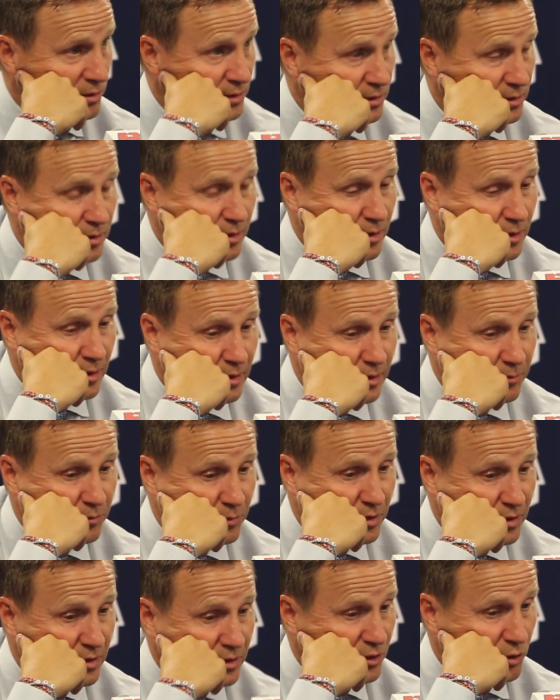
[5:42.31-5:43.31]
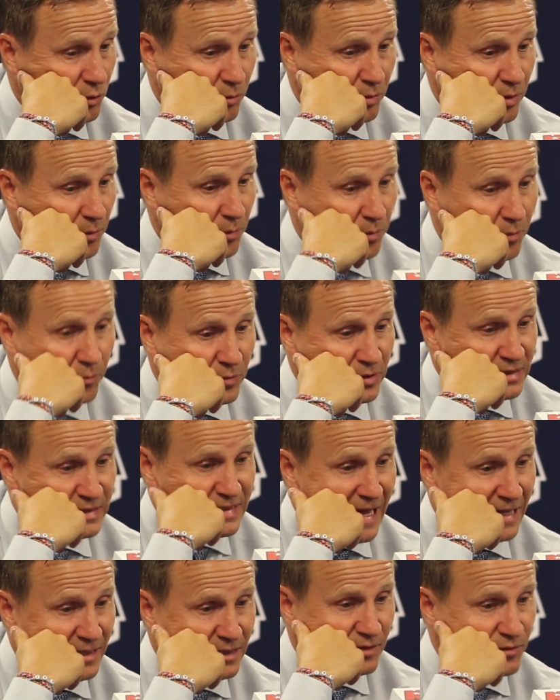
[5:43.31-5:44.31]
But you know, when he's
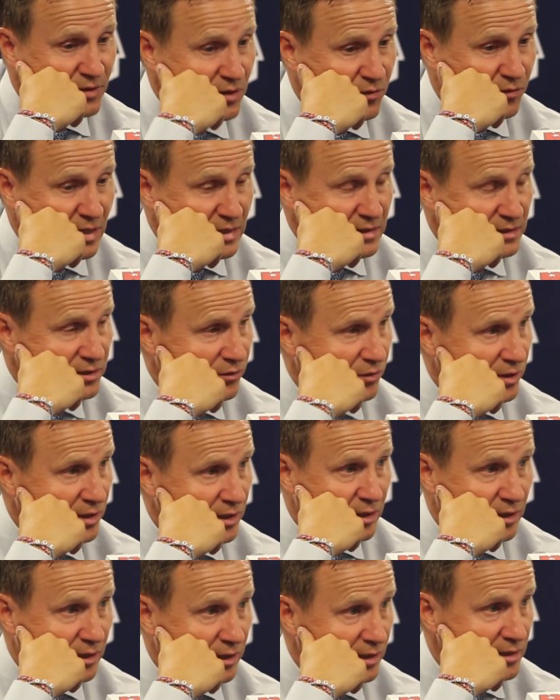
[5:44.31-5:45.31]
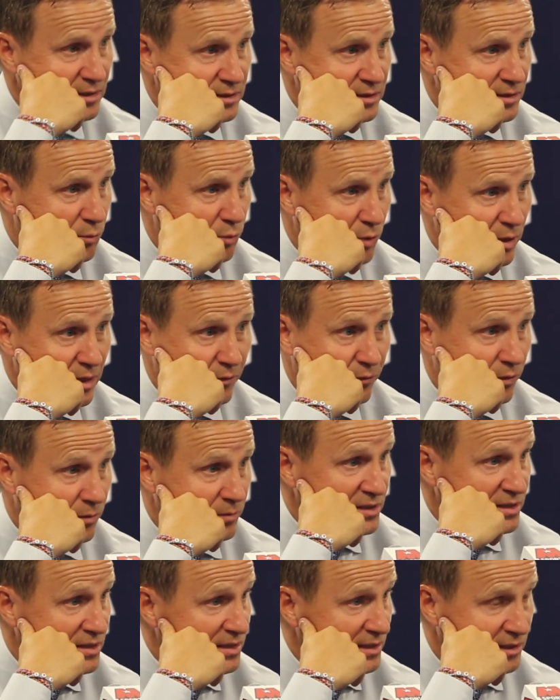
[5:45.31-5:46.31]
active defensively and he leads the break from
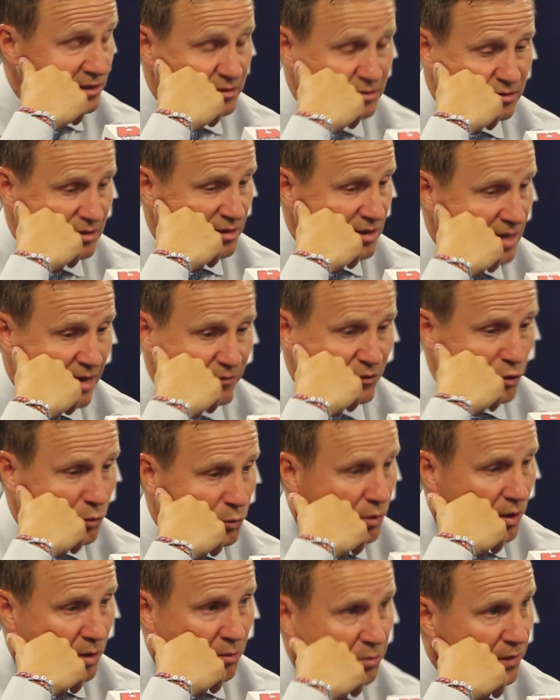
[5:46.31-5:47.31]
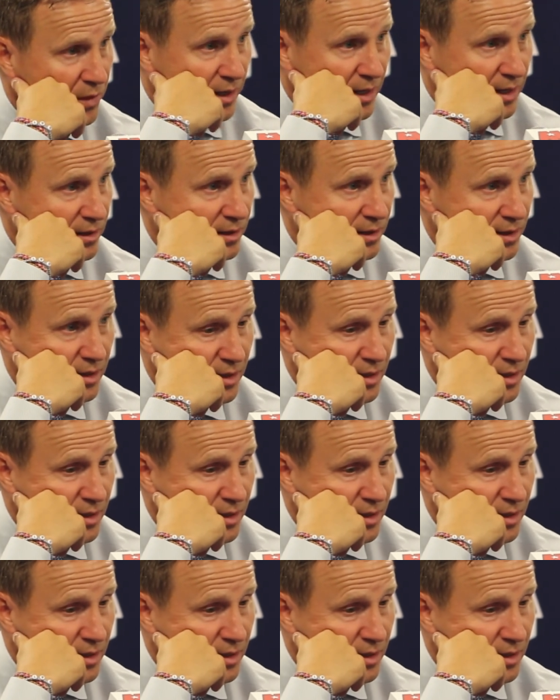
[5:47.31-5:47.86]
his steals, I have no problem with that.